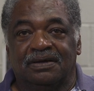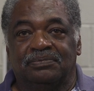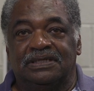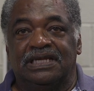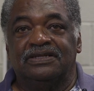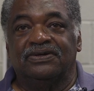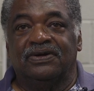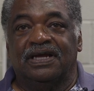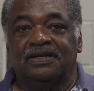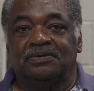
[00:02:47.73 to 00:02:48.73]
But that
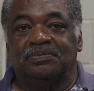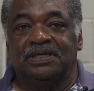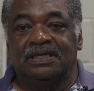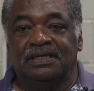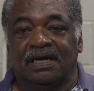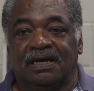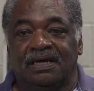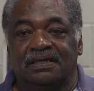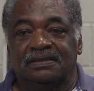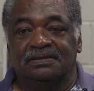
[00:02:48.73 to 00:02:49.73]
turned out to be
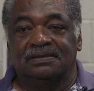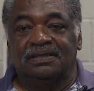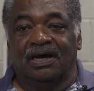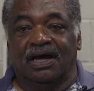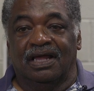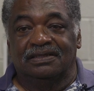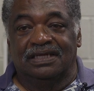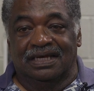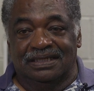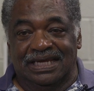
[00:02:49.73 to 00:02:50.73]
a
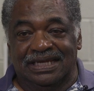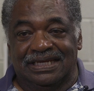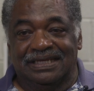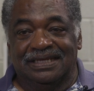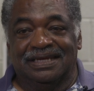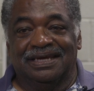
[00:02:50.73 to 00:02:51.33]
young lady.